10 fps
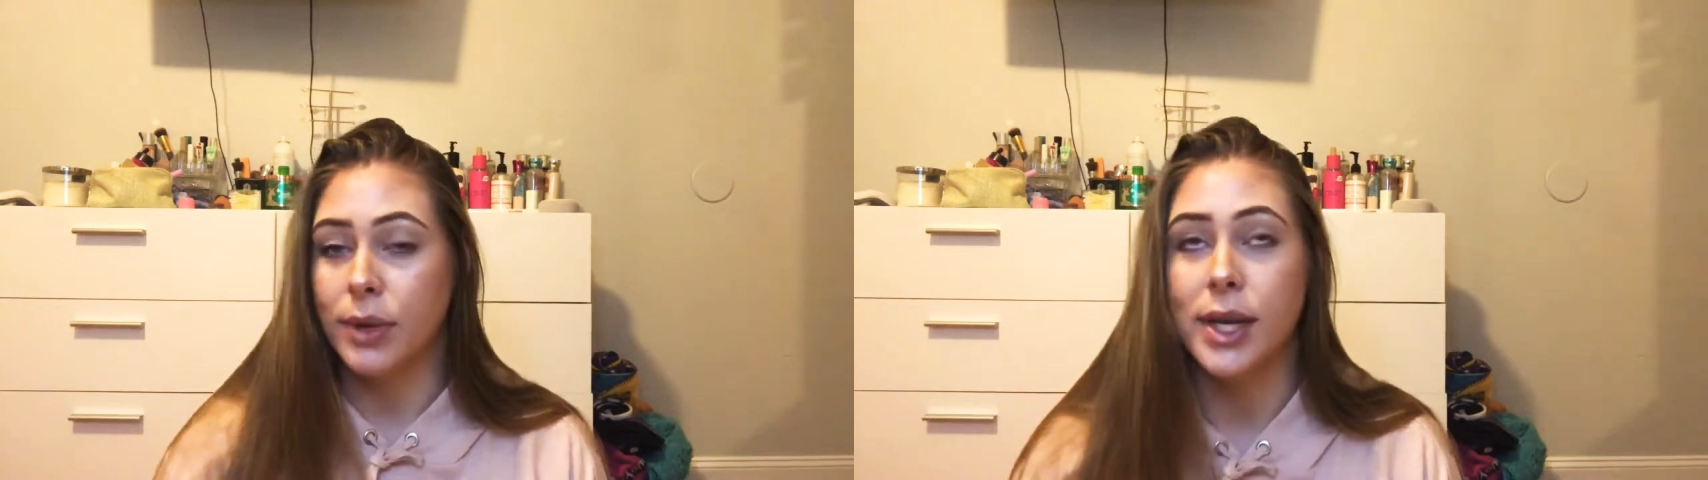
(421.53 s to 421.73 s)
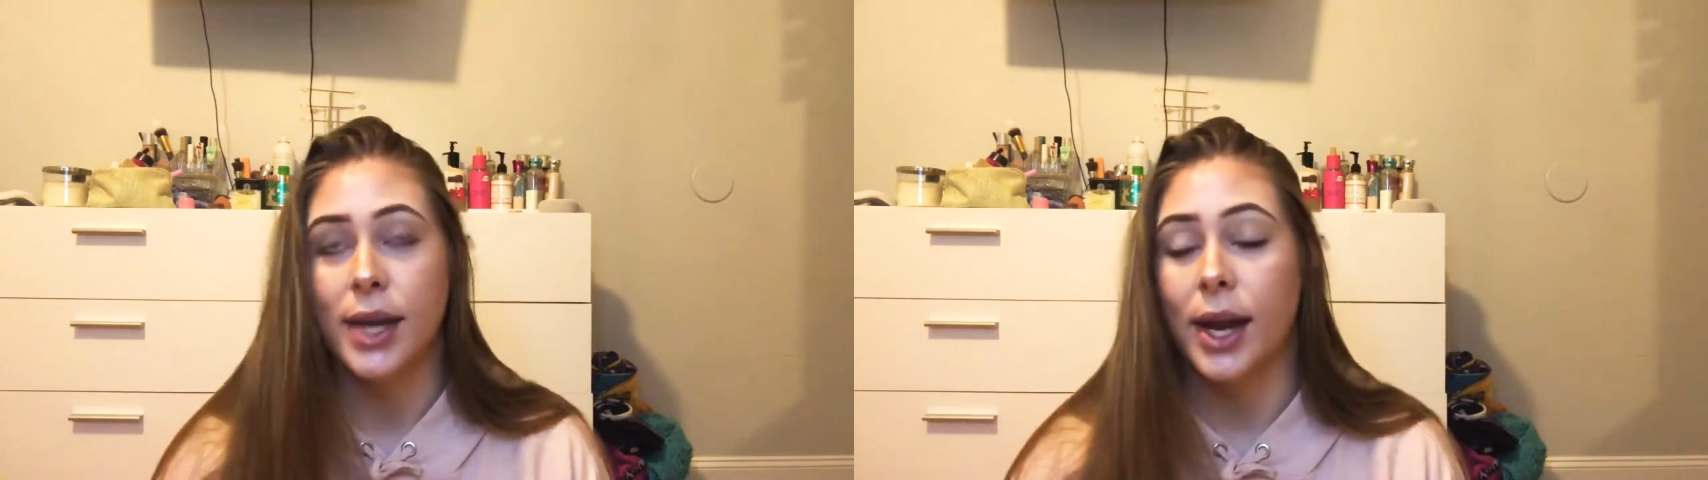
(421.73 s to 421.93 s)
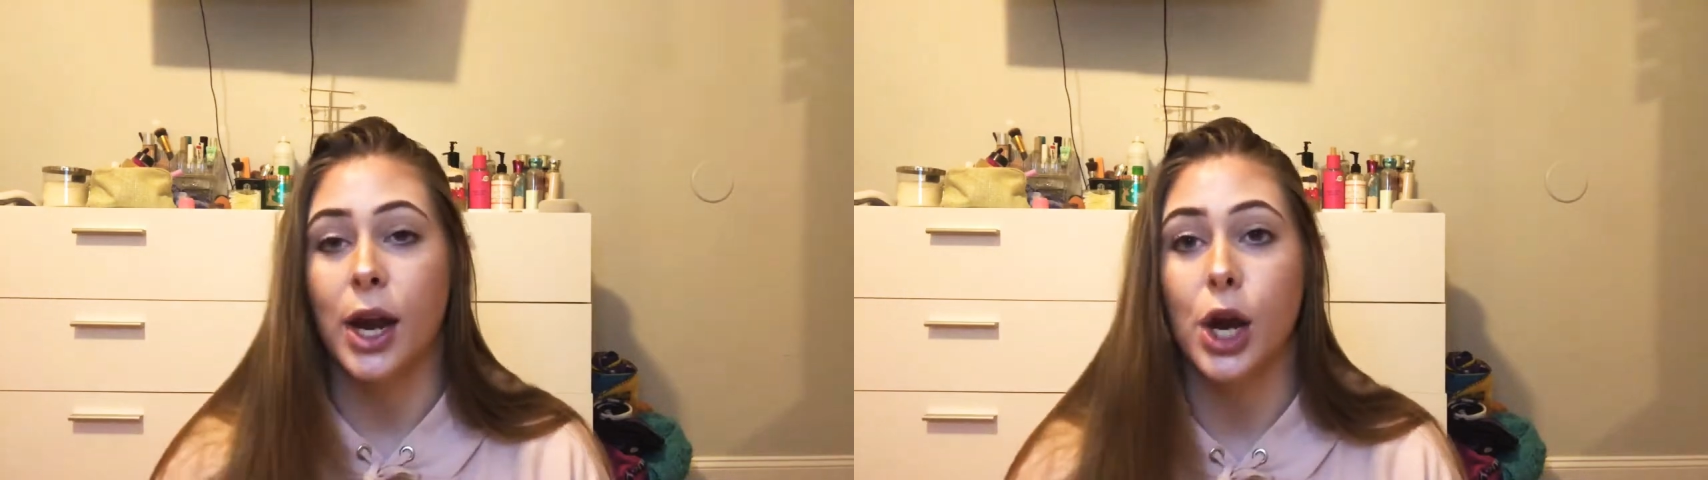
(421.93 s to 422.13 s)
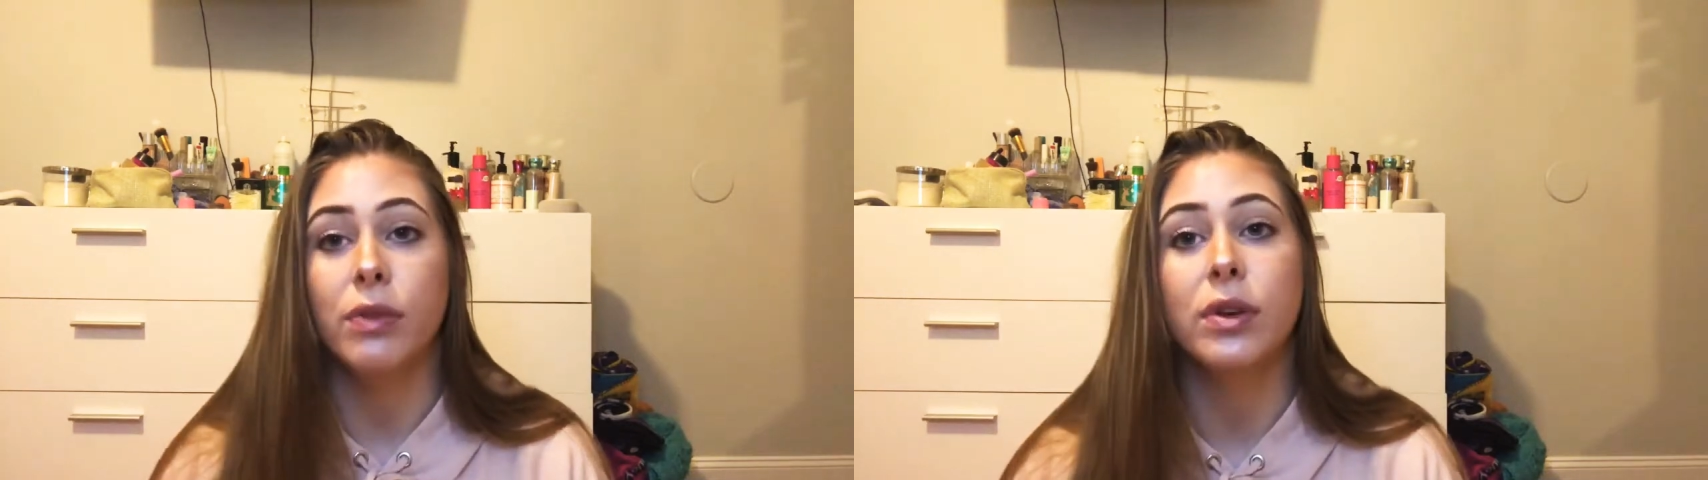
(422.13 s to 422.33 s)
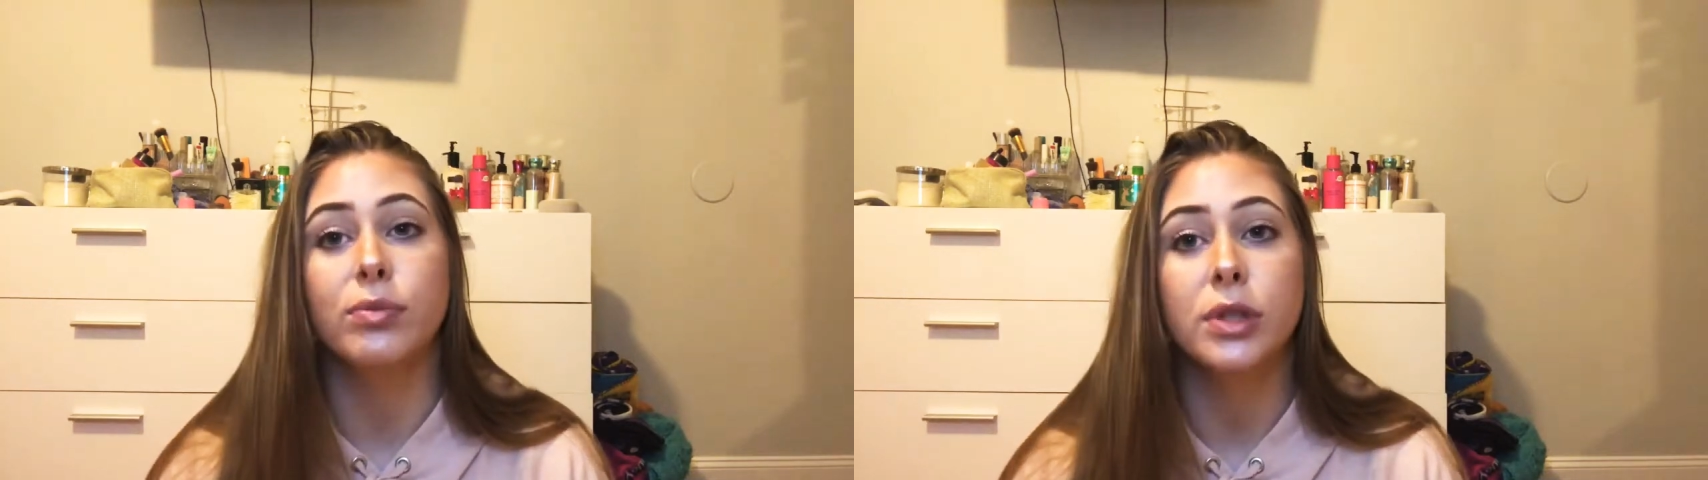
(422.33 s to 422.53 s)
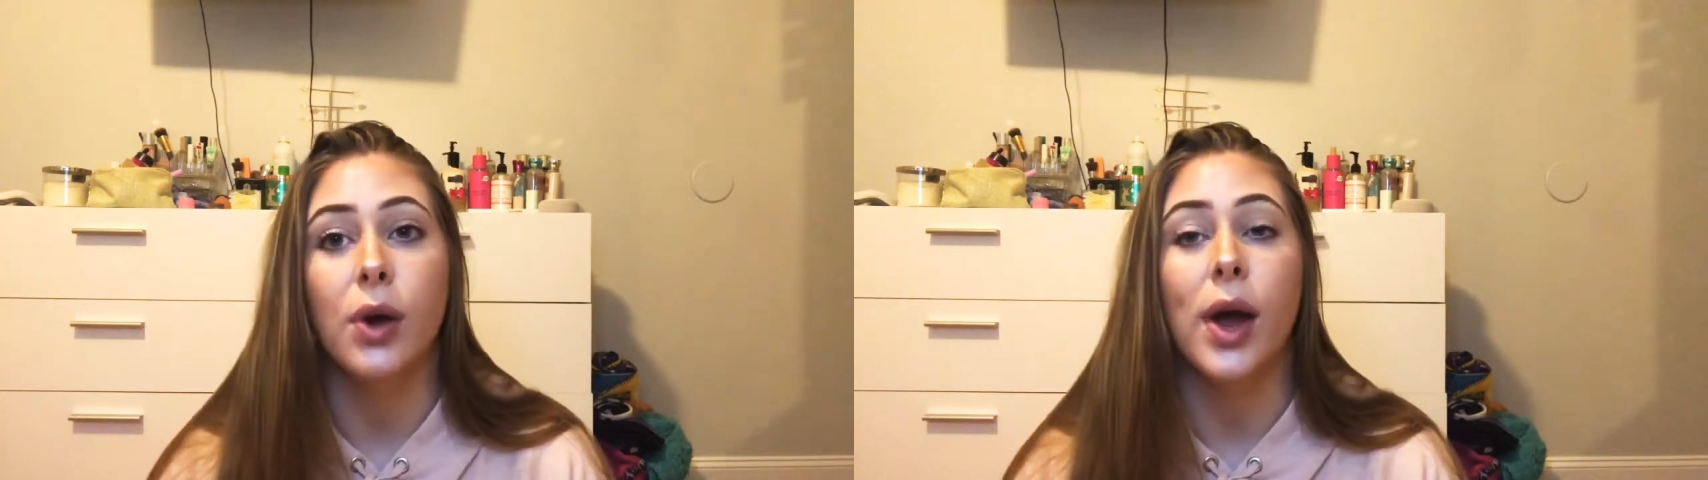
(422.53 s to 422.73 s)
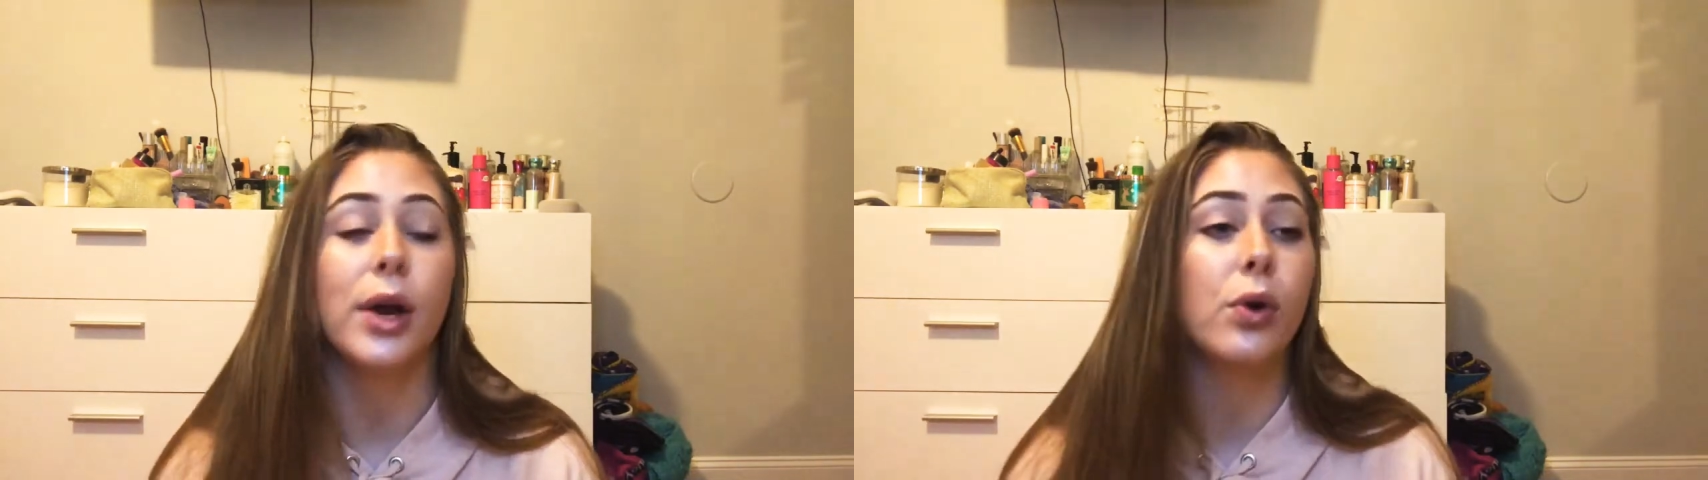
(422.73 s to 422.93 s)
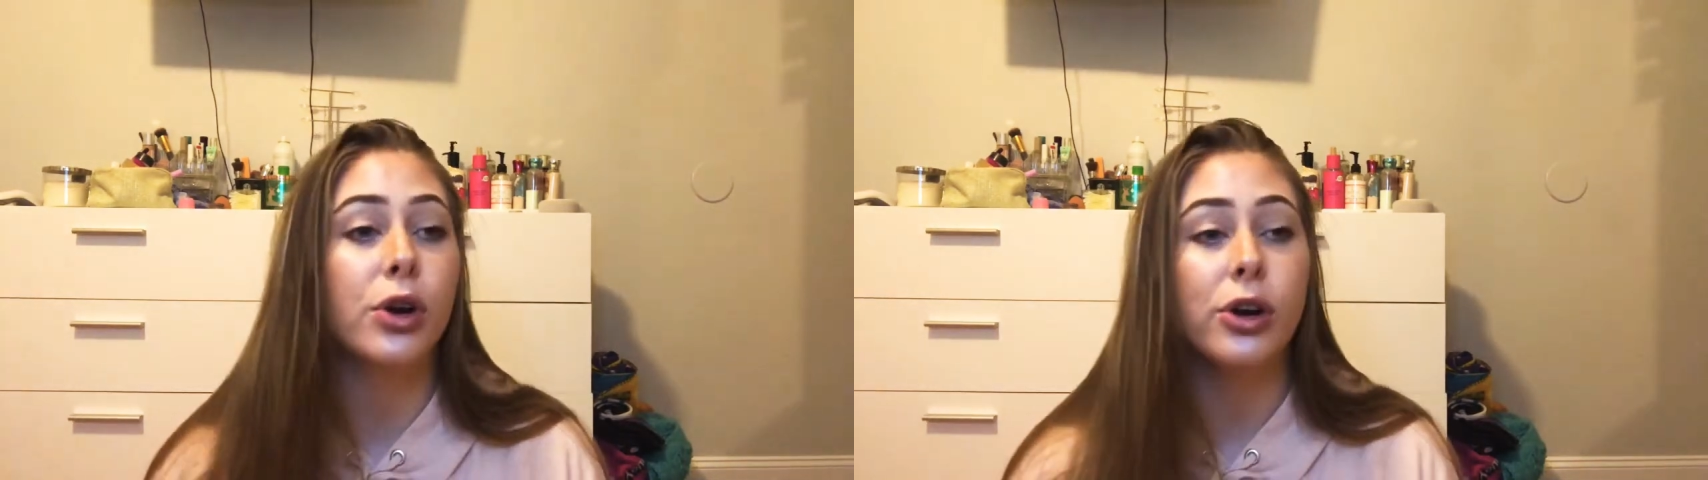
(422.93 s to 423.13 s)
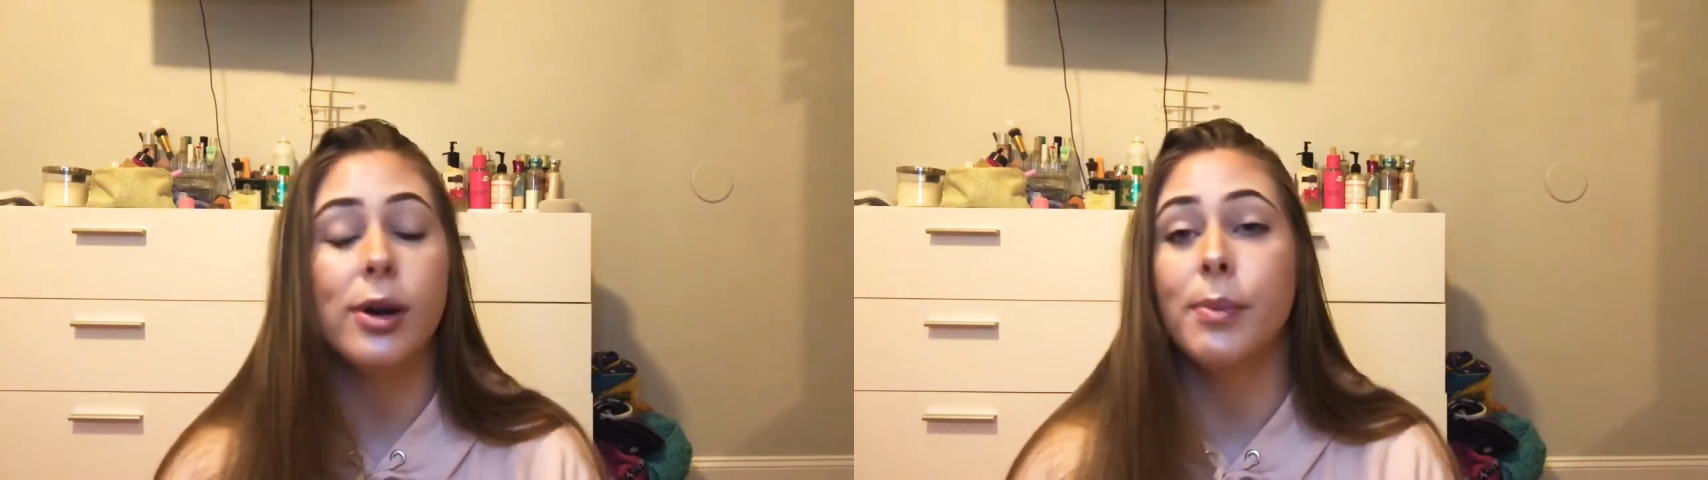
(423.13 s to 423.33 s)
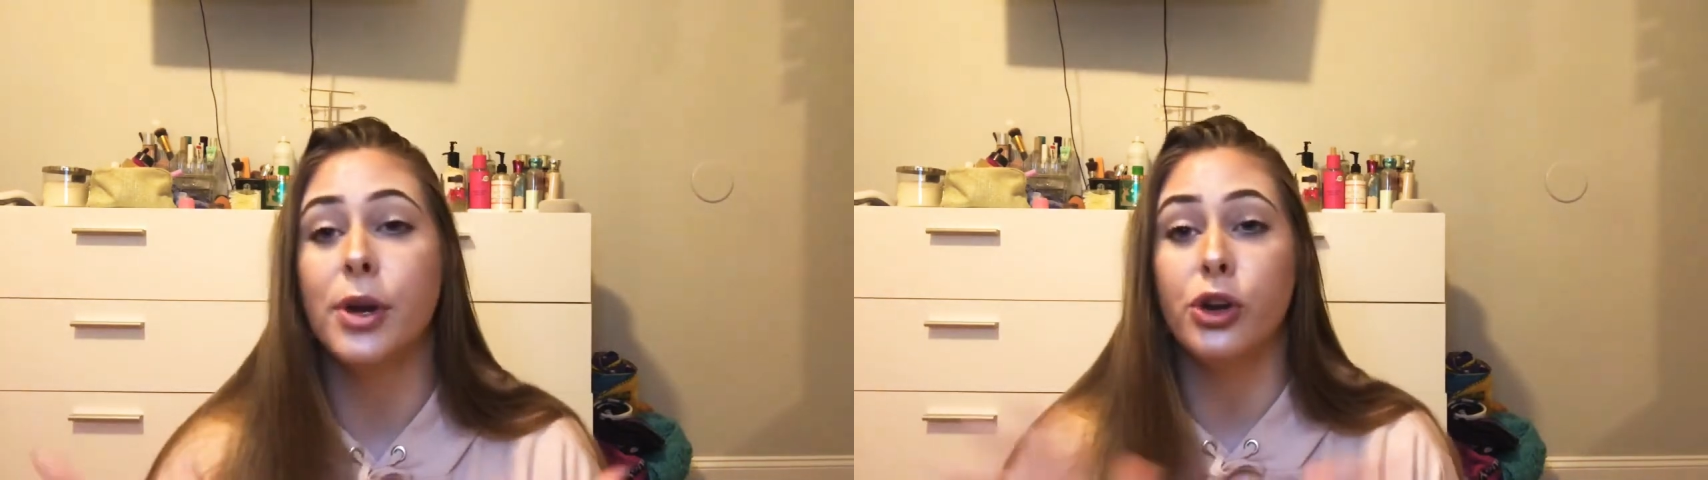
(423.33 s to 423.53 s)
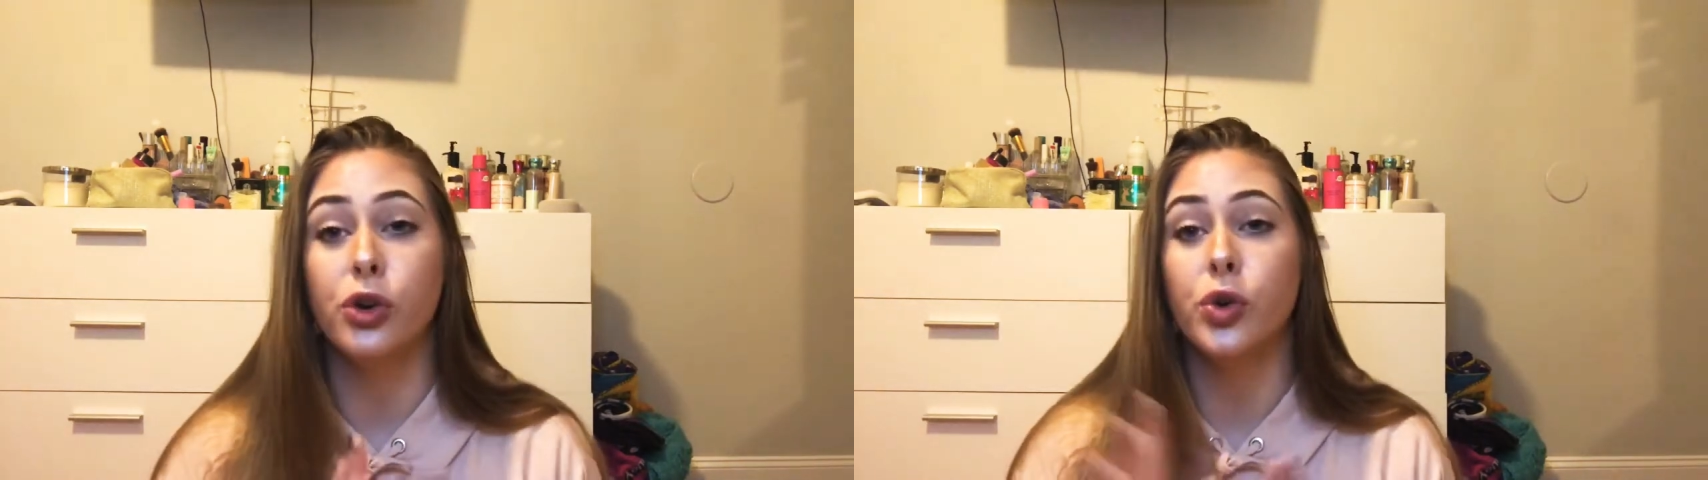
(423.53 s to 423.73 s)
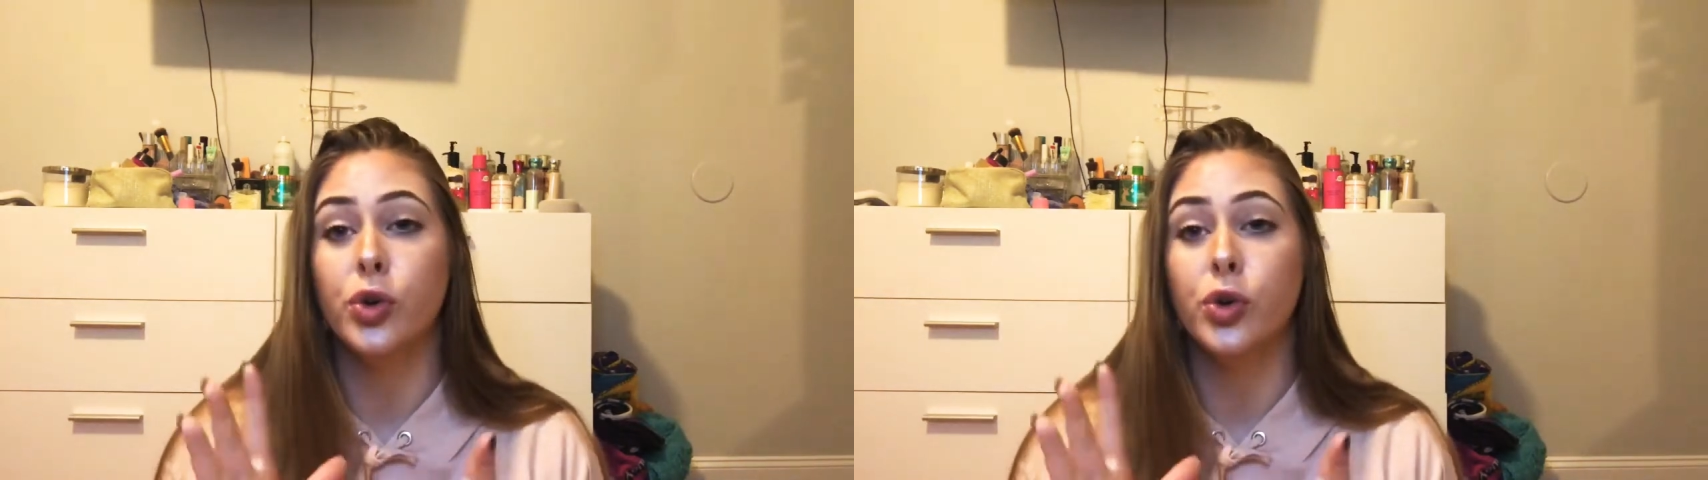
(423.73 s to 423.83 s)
and take care of him so I ordered him a new